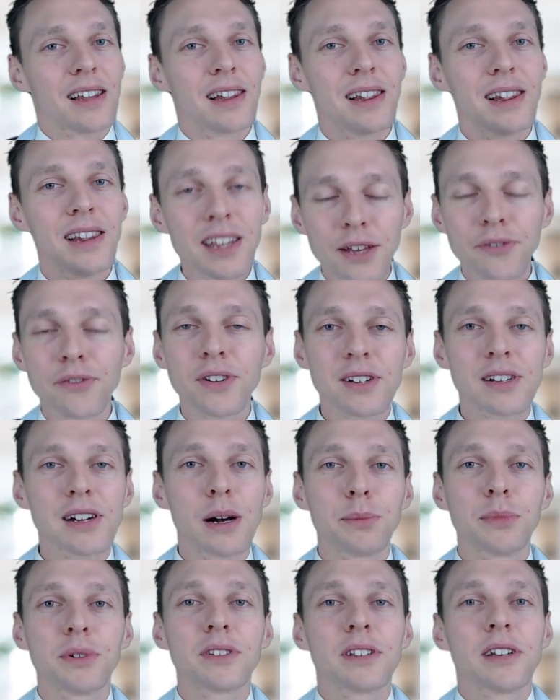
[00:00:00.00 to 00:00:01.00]
leave a
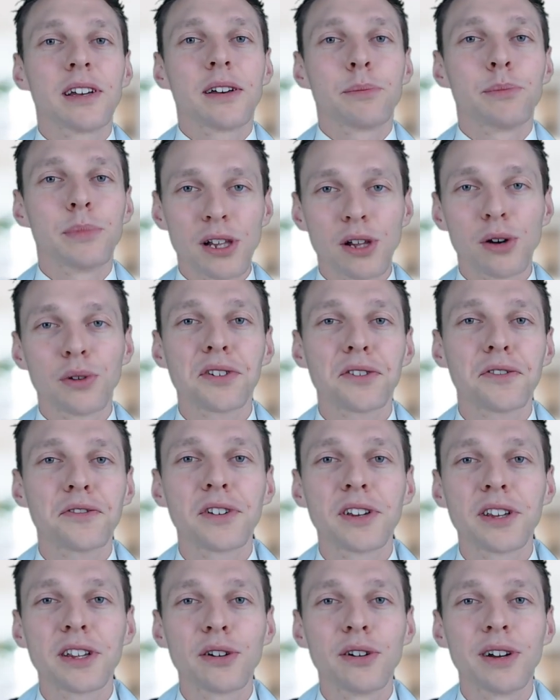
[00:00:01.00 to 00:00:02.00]
comment below this
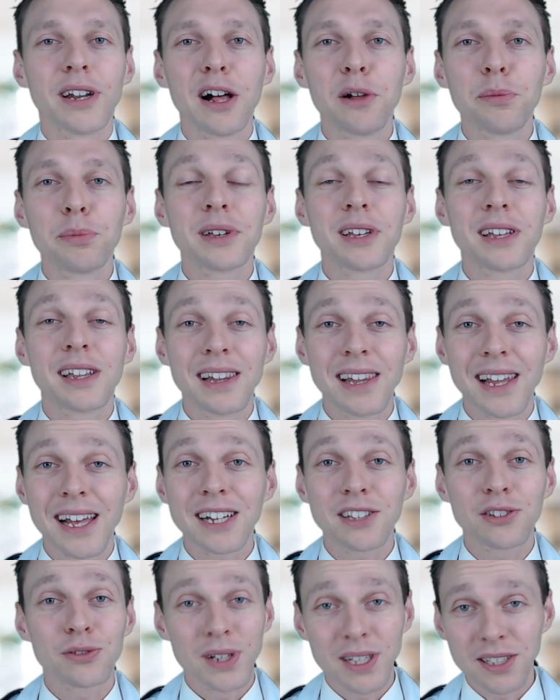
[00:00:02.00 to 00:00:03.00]
video and I'll be
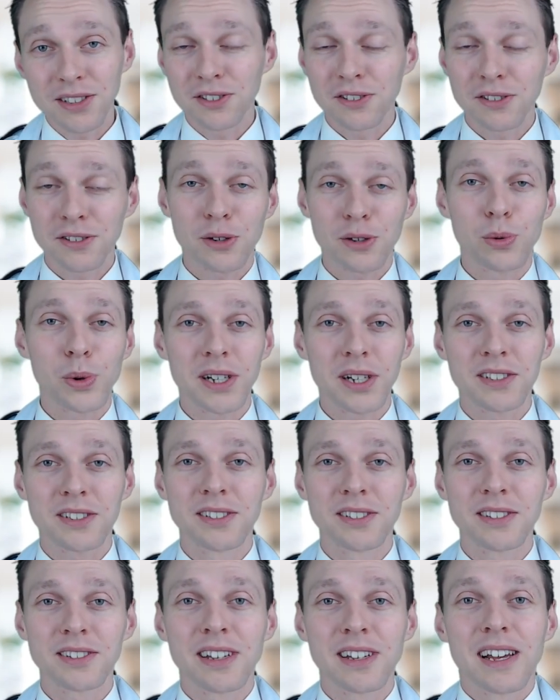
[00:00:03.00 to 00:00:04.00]
glad to answer your
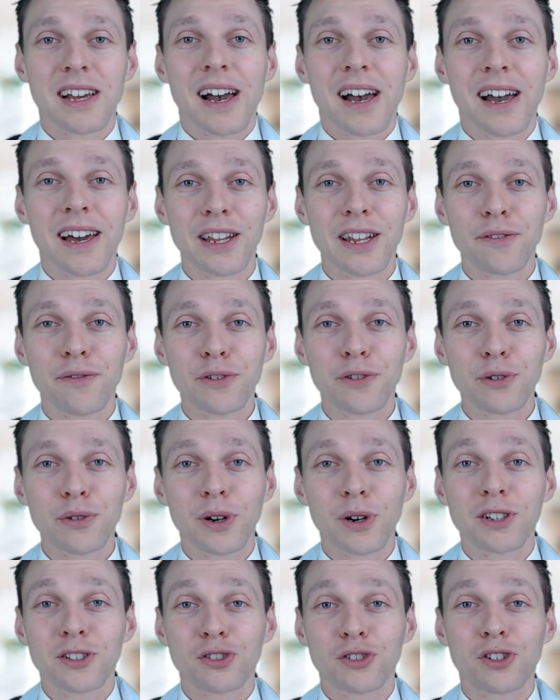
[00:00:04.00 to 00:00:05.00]
questions. And if you
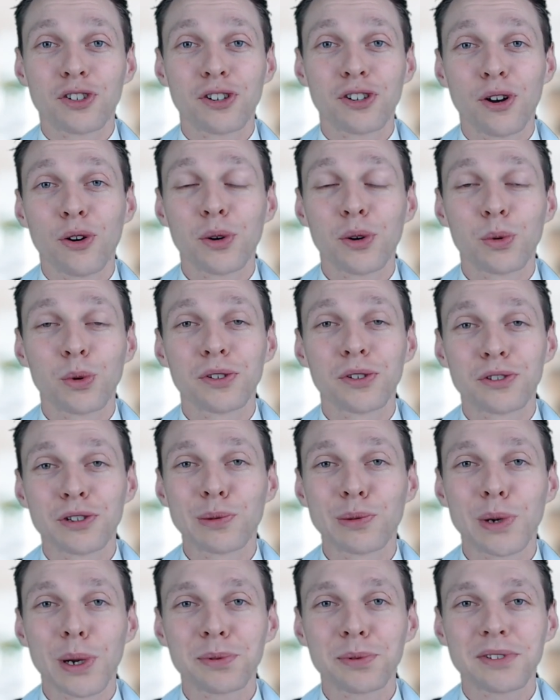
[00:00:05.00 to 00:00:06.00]
want to show the world your
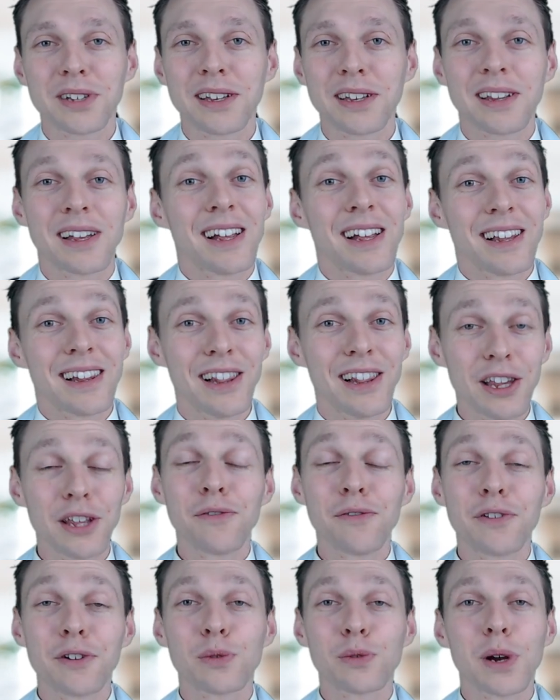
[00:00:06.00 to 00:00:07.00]
website,
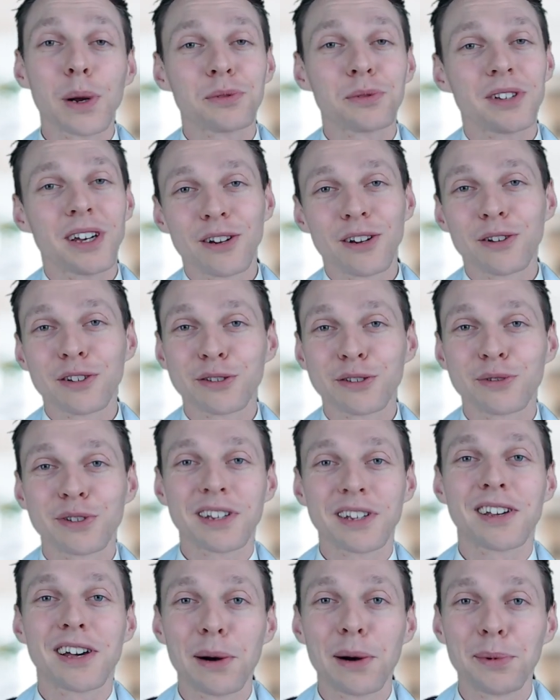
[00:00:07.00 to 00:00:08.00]
leave your website also in the
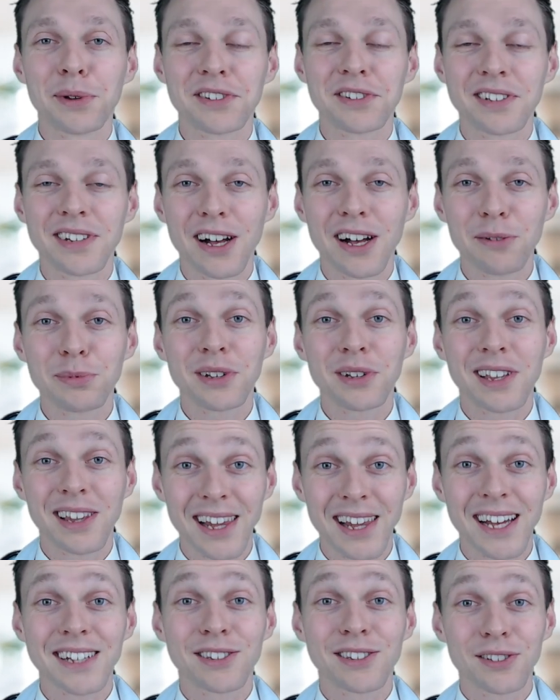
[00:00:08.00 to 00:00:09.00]
comments and I'll be
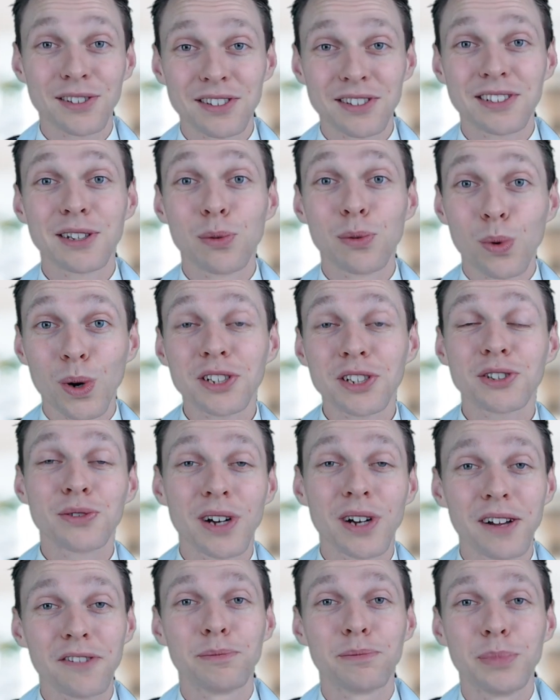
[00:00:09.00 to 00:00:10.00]
glad to see what you
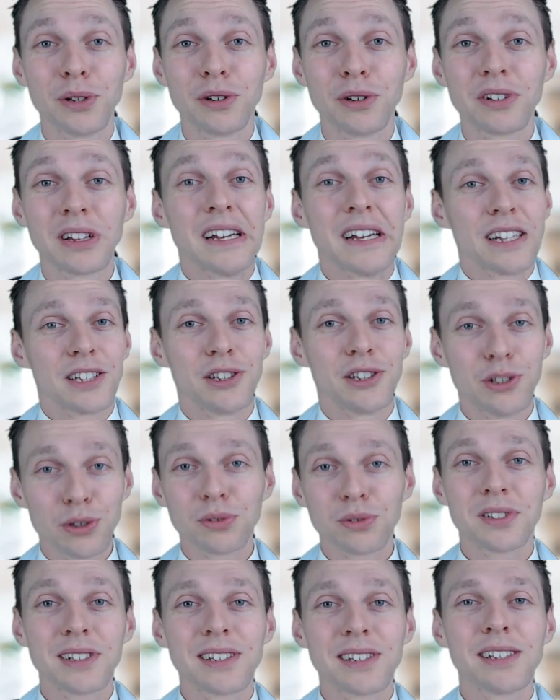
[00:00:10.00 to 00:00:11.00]
have built
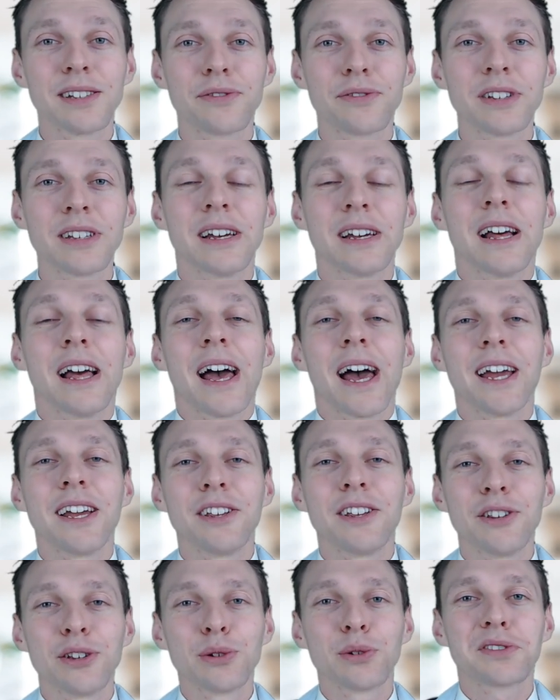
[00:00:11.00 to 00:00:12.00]
using Divi
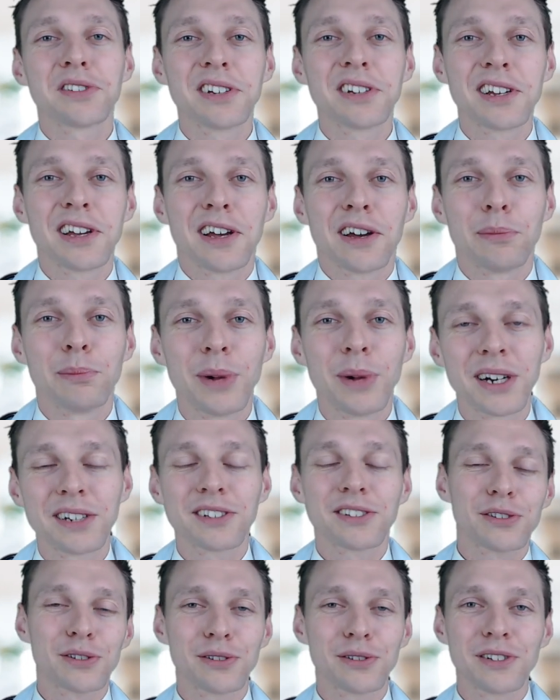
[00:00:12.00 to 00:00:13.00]
and using my
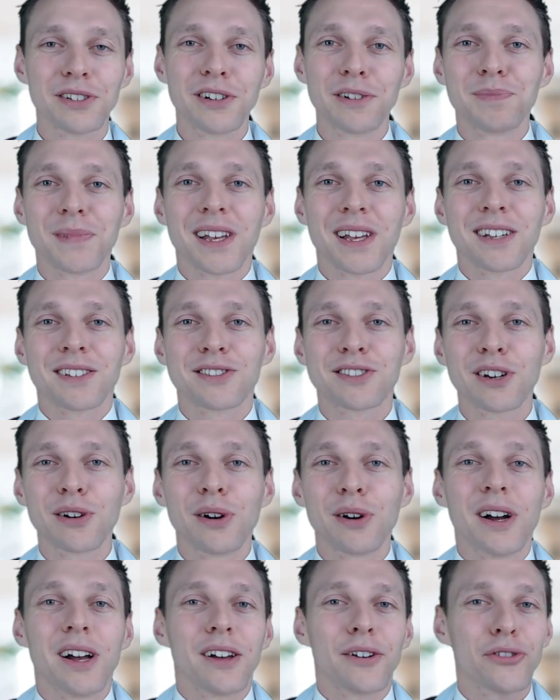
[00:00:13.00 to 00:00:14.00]
tutorial. So,
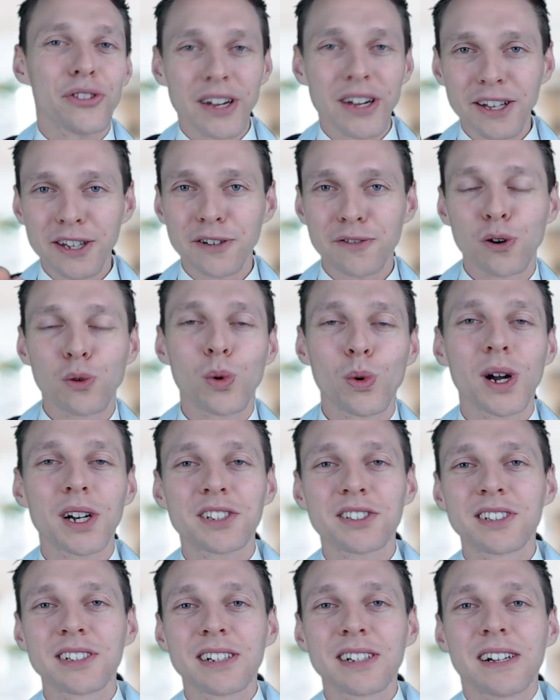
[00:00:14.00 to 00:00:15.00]
thank you for
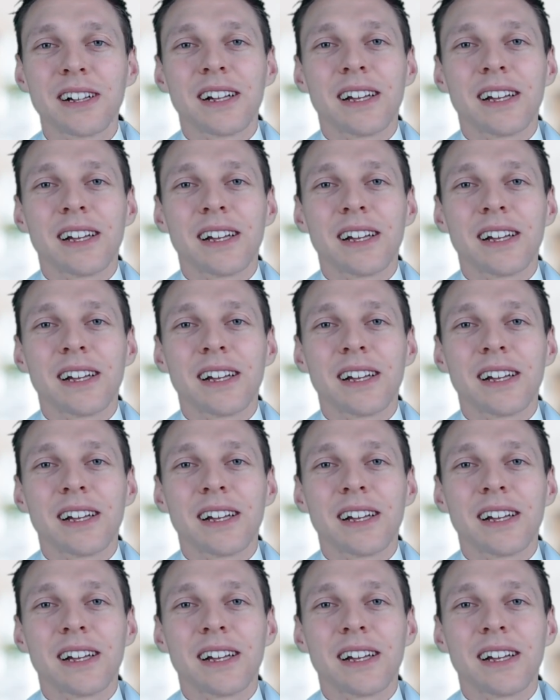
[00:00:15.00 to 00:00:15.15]
watching.